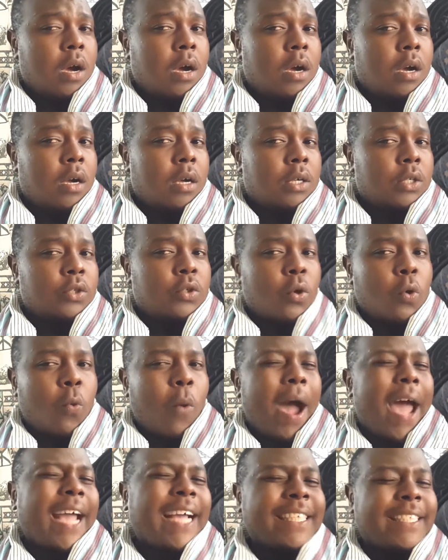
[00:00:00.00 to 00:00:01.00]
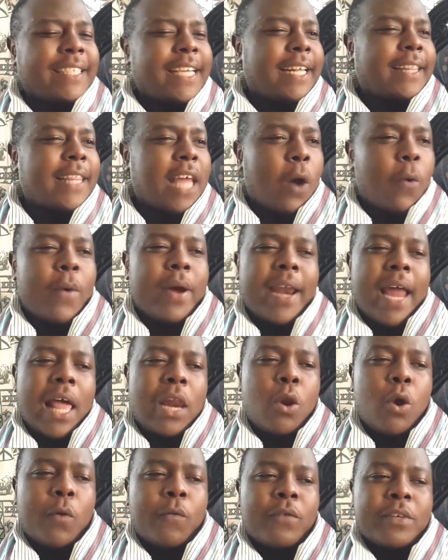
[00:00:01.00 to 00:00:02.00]
So why is it that when I
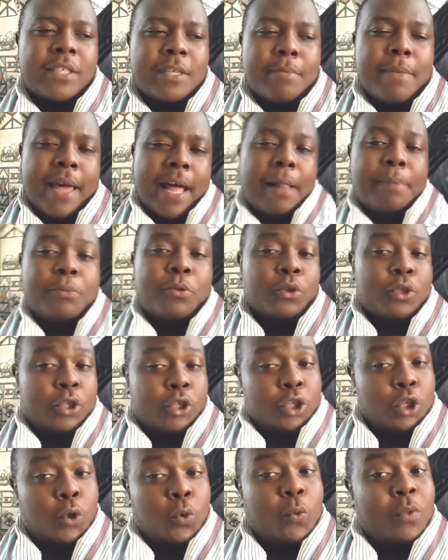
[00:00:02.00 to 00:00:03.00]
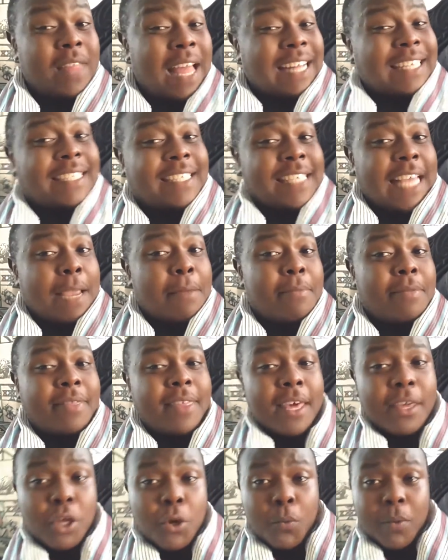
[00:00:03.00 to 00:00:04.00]
look for some help to do that same thing,
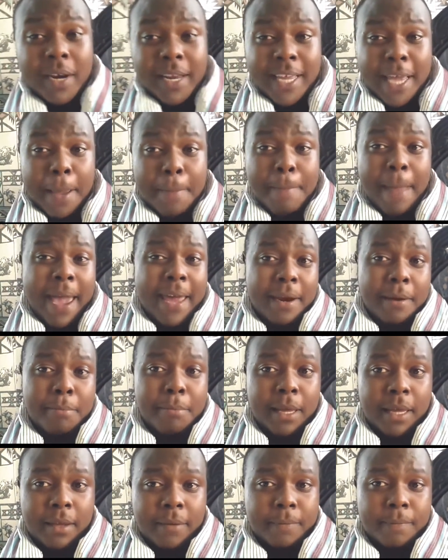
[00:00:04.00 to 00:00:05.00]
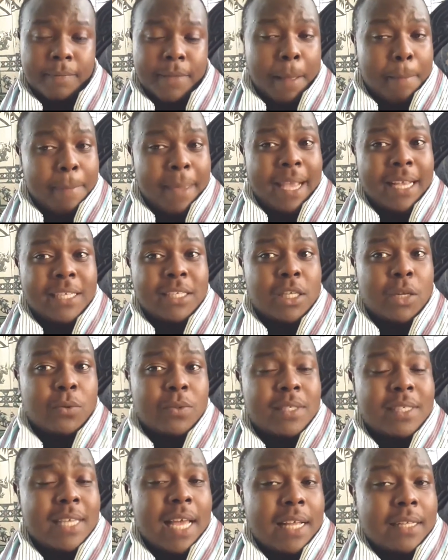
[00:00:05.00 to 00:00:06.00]
you want to get mad at me? That makes no
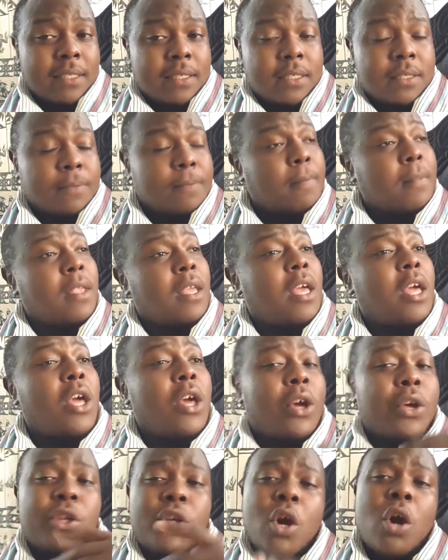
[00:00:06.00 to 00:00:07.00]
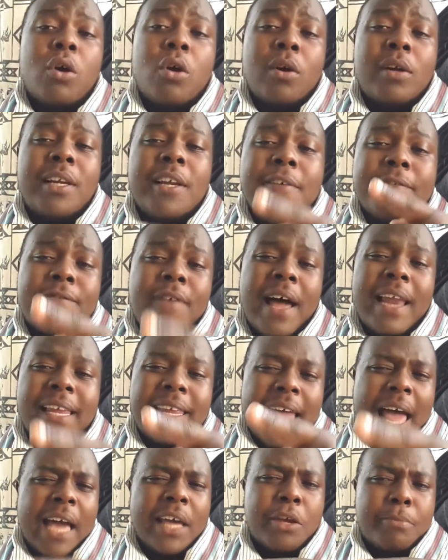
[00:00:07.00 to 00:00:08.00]
sense. Your only valid
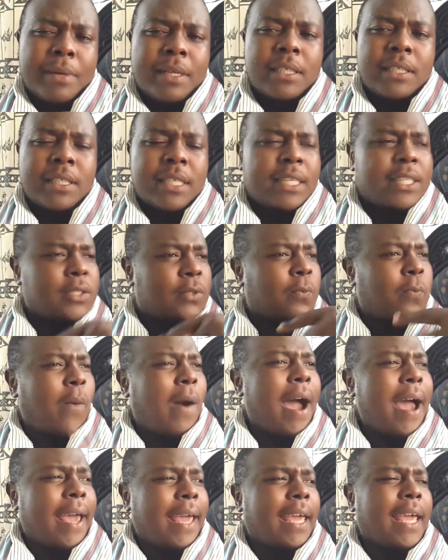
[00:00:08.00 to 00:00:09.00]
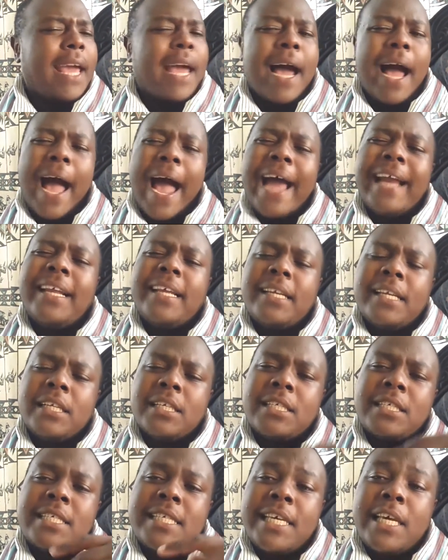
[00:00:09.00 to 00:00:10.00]
argument is why I didn't
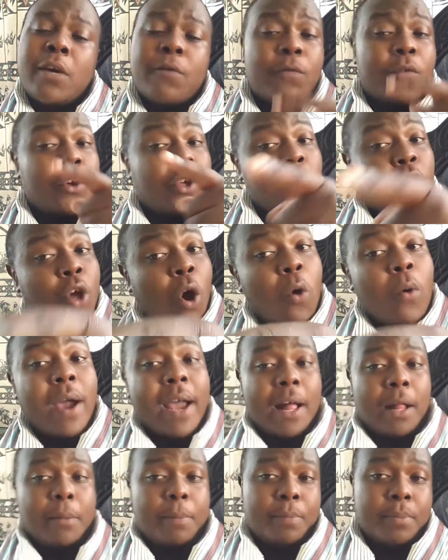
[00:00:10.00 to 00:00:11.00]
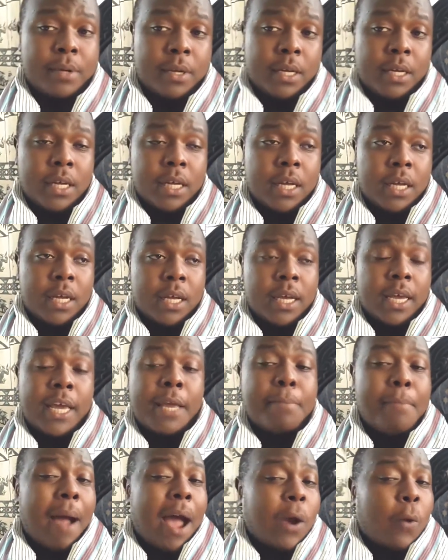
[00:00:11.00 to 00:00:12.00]
seek for your help in
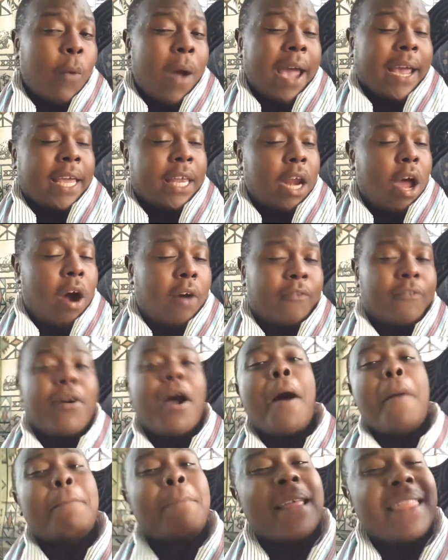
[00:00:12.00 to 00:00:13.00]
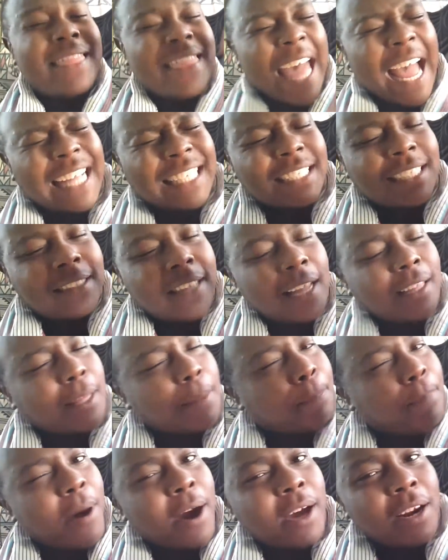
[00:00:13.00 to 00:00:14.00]
my whacking off. But that's not the
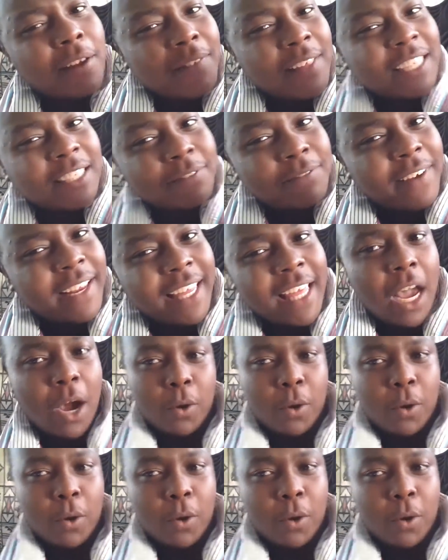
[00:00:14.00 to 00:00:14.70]
point of this video.